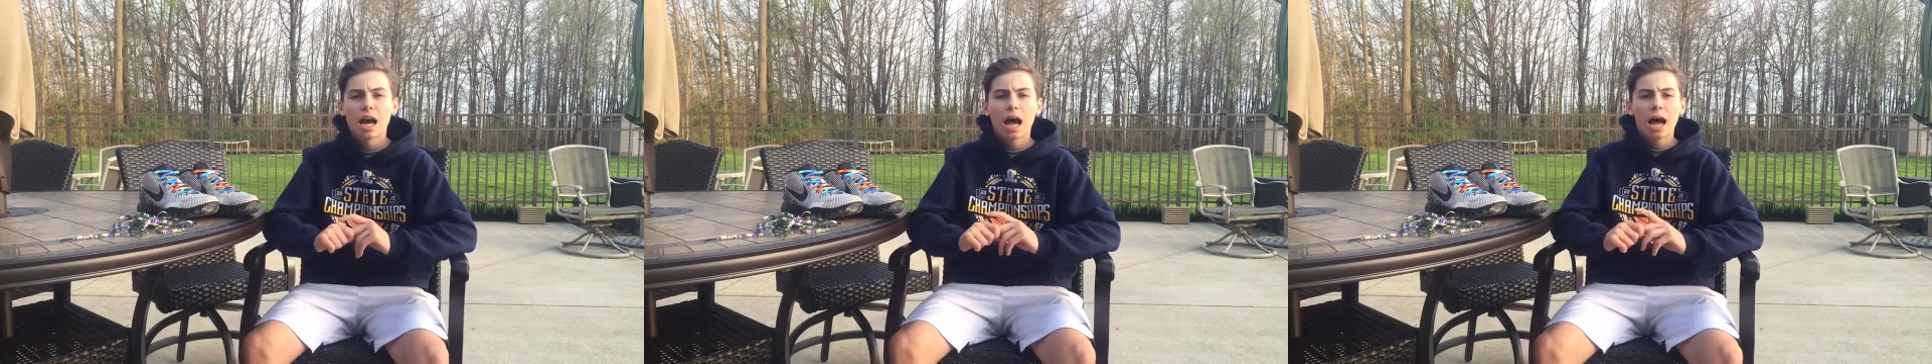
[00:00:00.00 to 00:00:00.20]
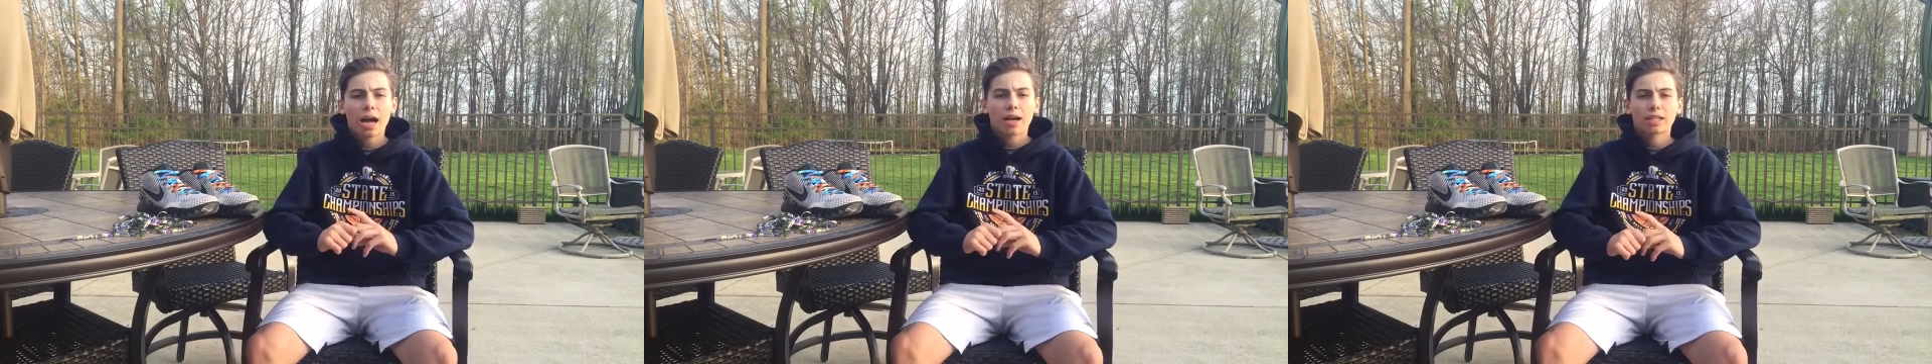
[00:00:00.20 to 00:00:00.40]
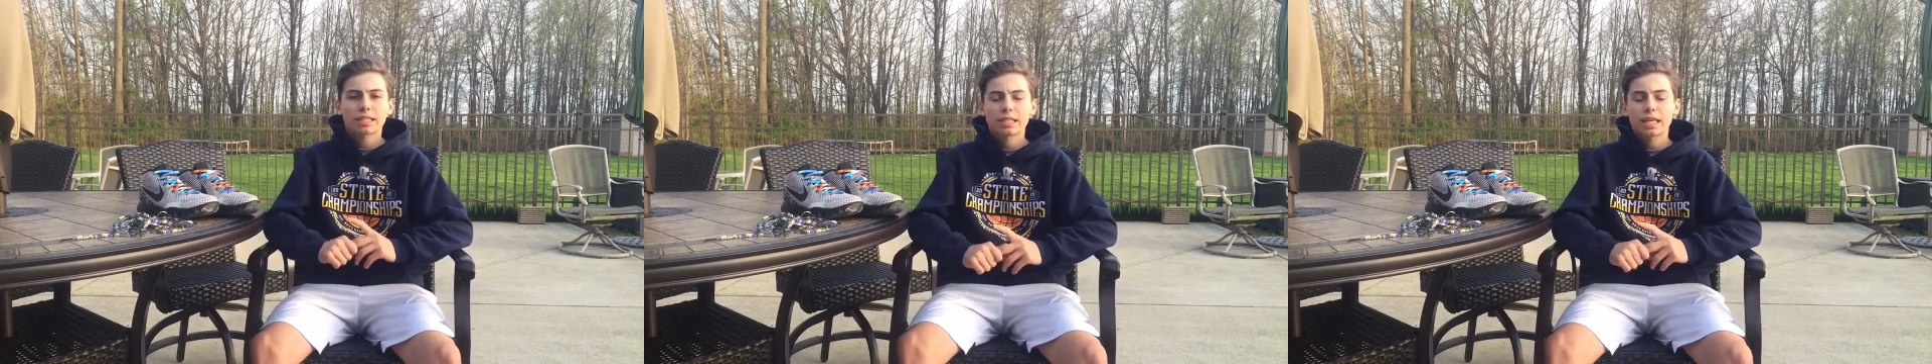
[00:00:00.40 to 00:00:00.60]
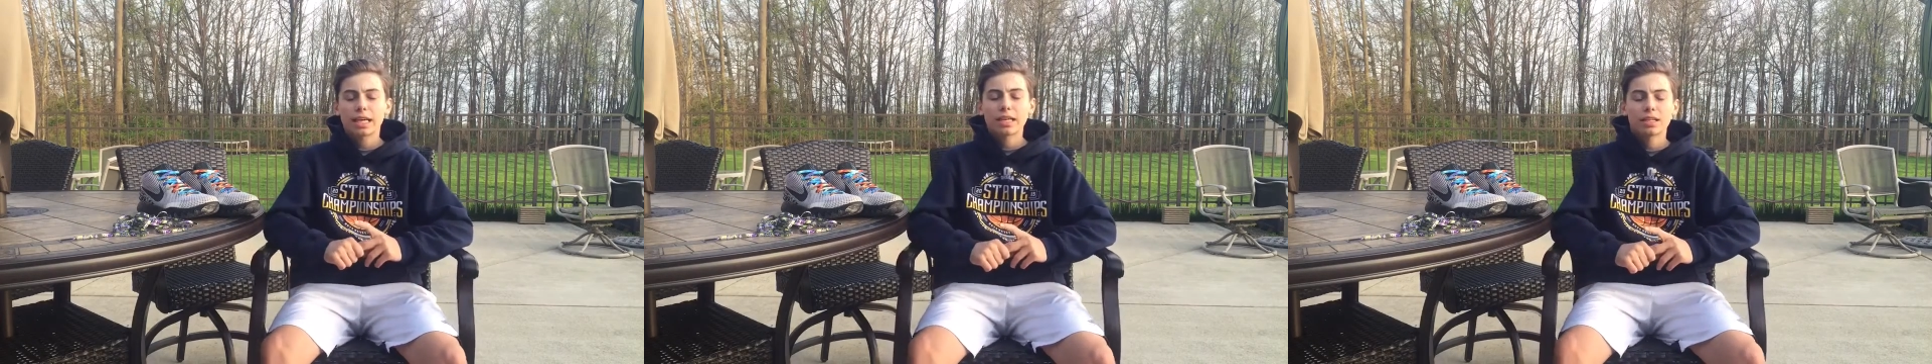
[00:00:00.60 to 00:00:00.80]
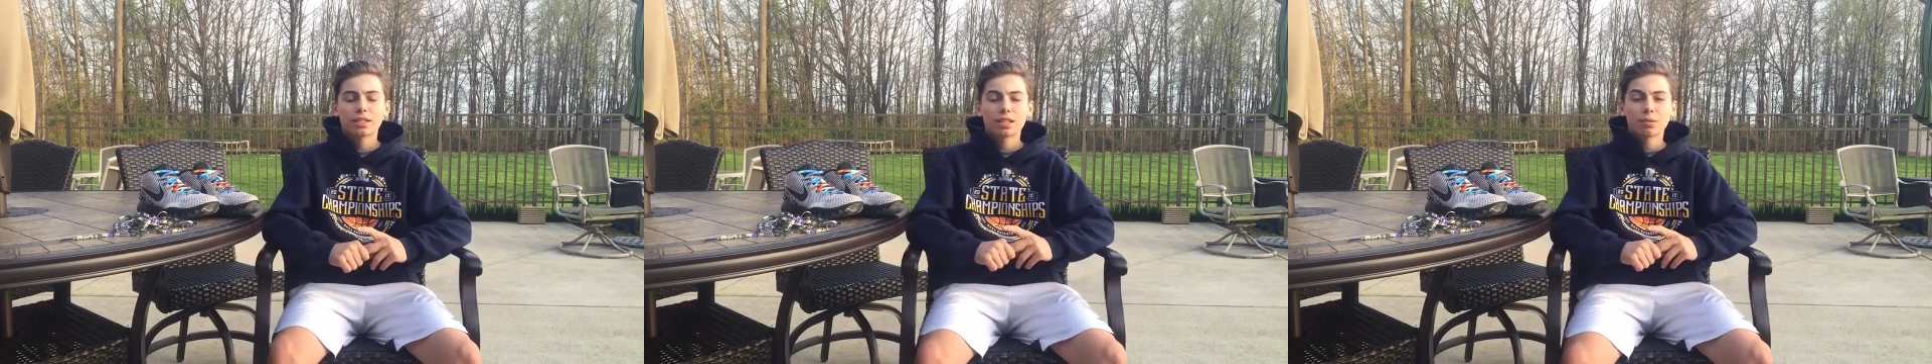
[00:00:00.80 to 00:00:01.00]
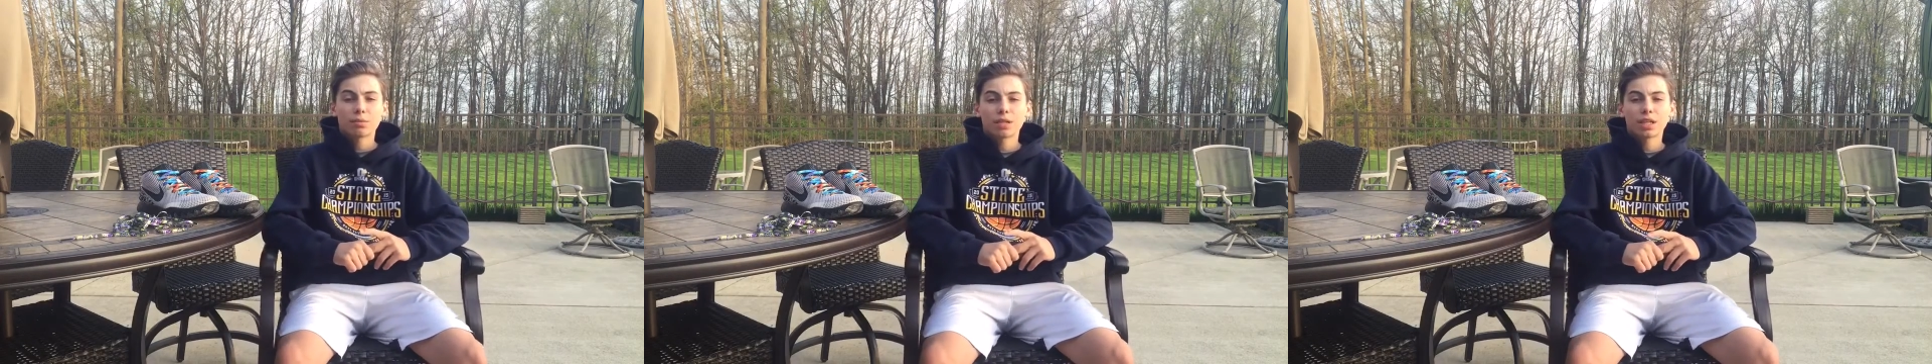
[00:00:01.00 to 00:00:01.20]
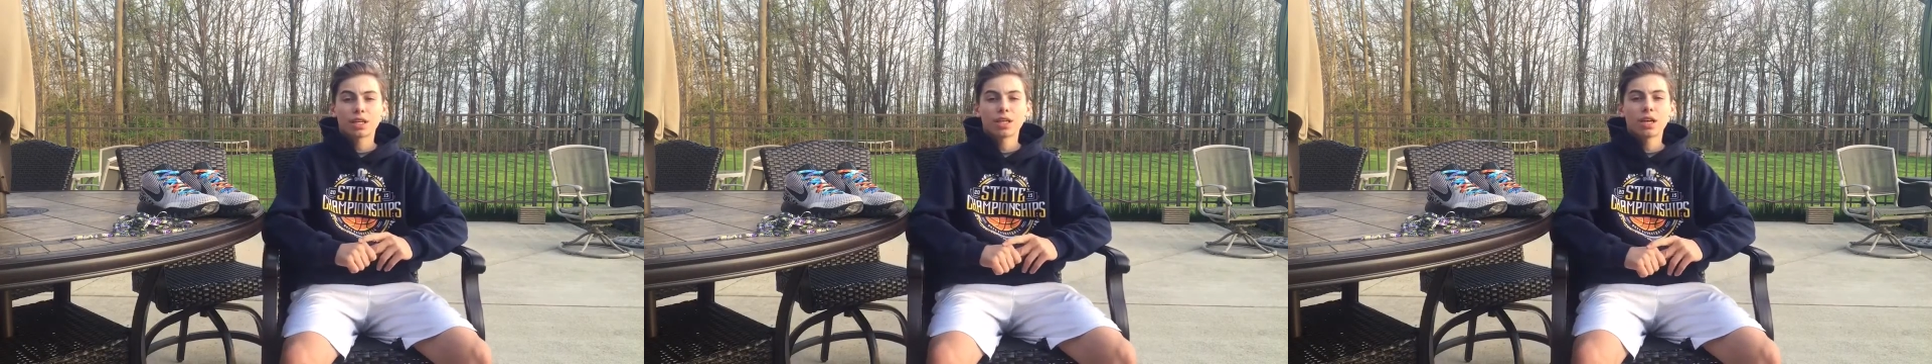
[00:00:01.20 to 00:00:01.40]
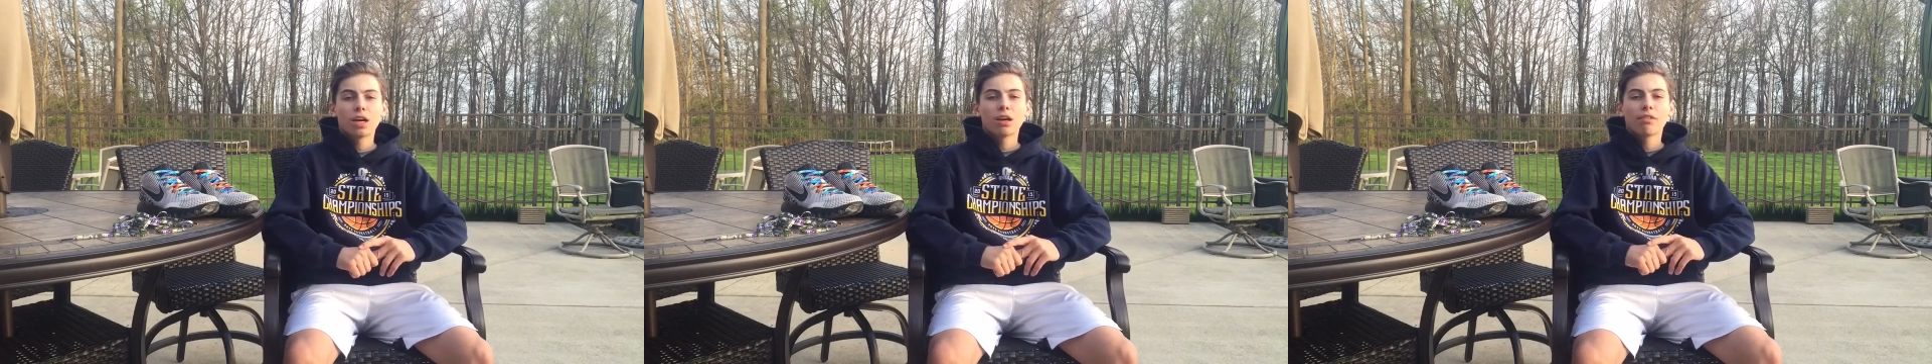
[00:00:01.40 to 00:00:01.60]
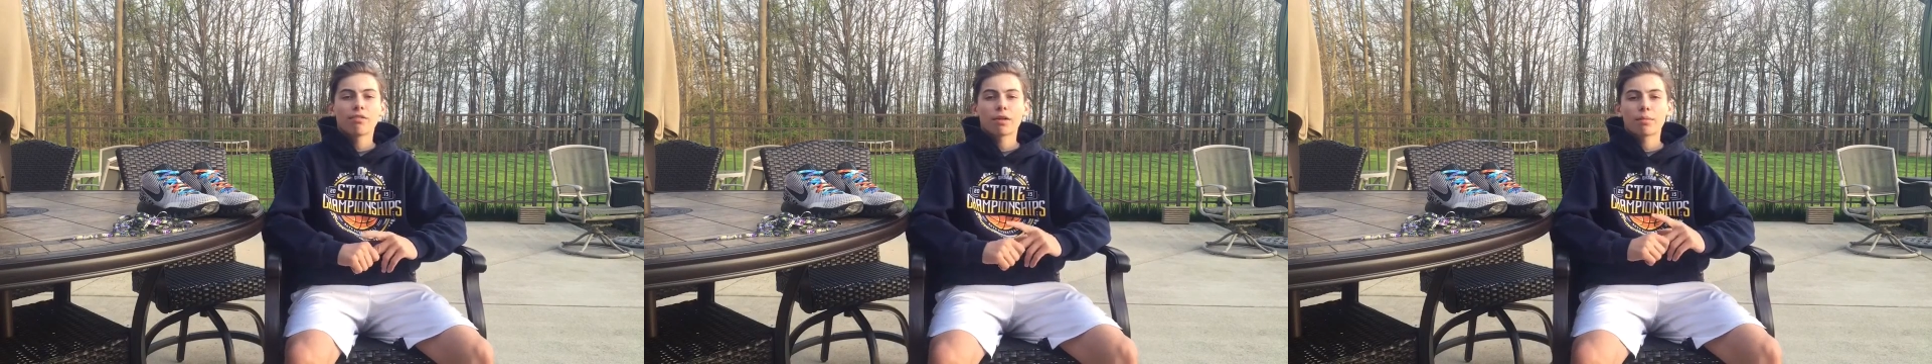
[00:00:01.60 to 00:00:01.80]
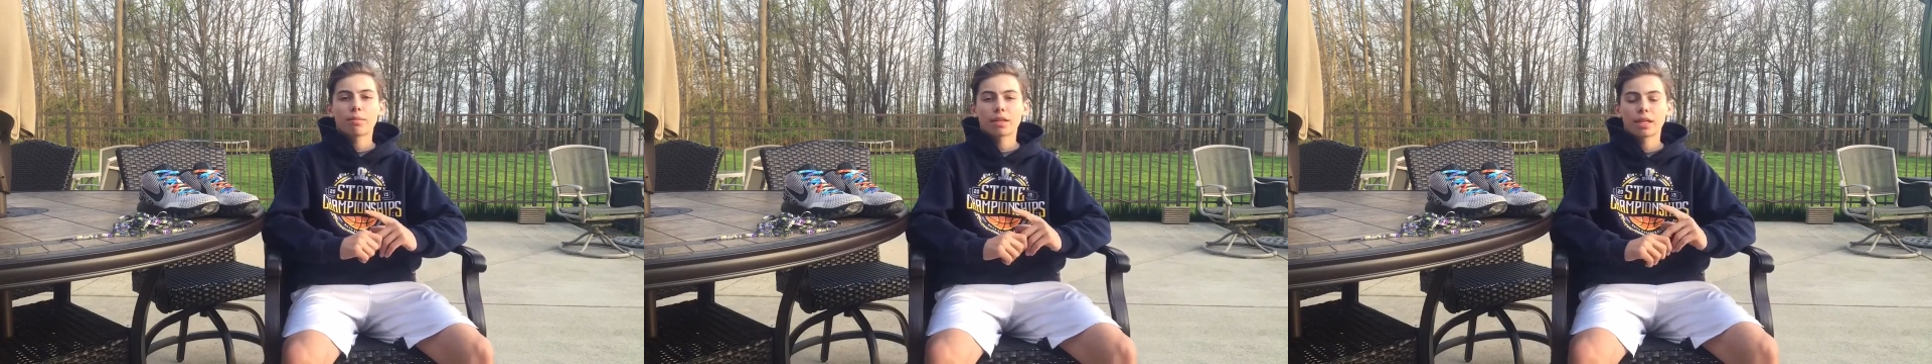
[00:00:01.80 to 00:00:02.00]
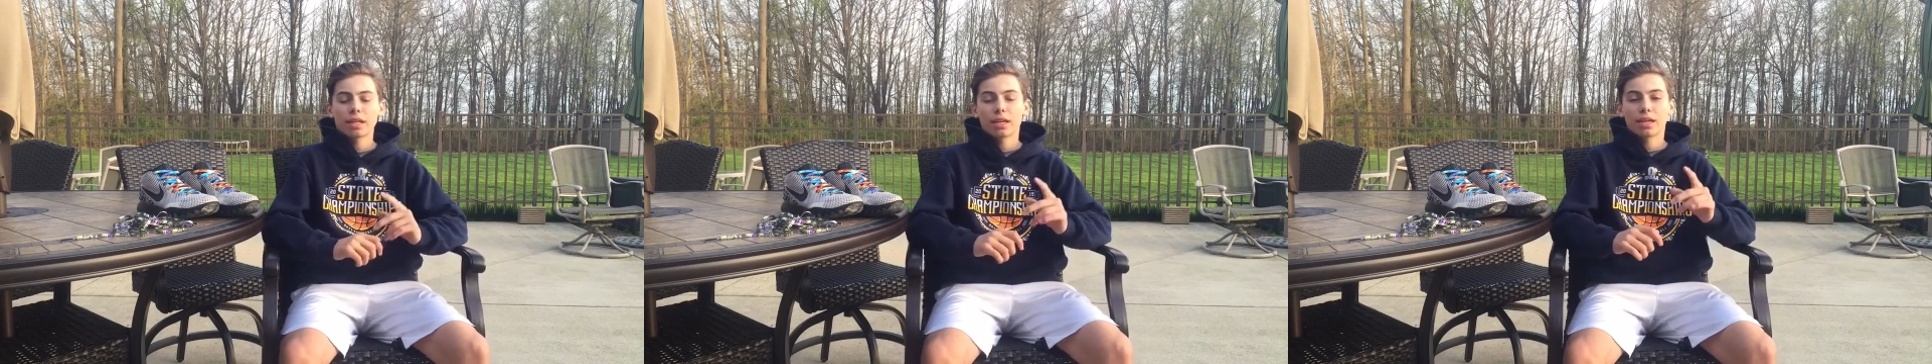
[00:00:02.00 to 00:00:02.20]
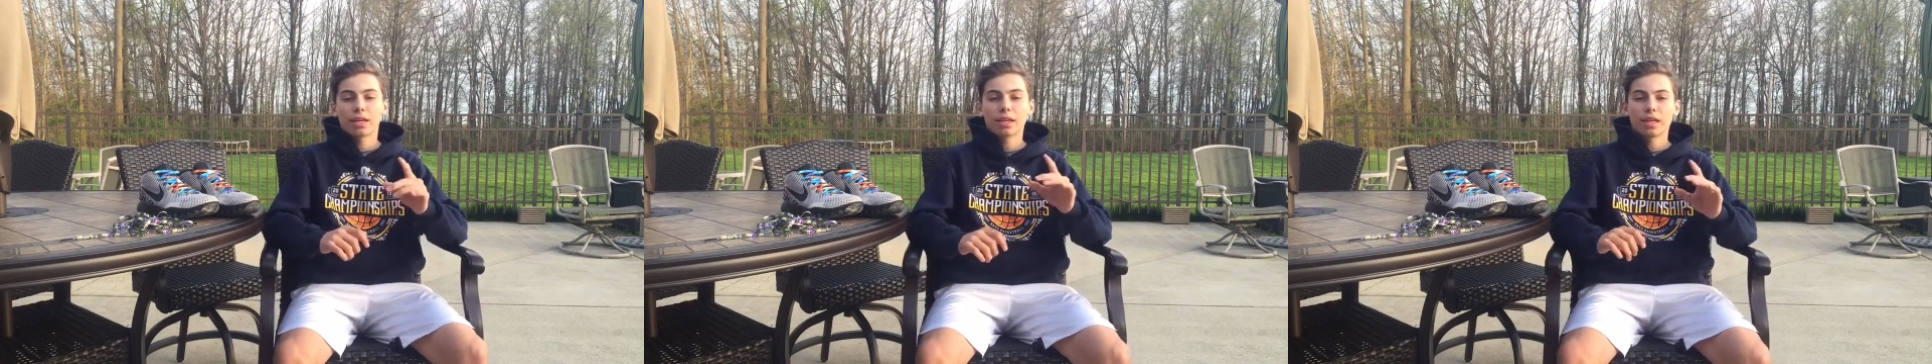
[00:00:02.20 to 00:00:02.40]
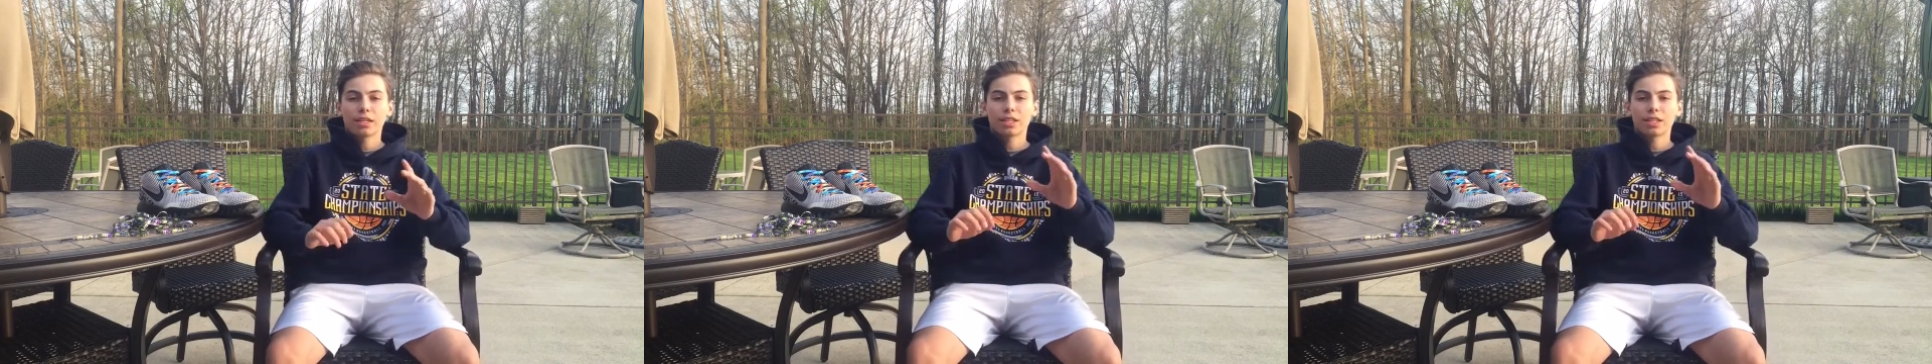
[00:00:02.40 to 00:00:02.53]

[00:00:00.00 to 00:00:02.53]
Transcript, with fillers: I got sent in to me from the,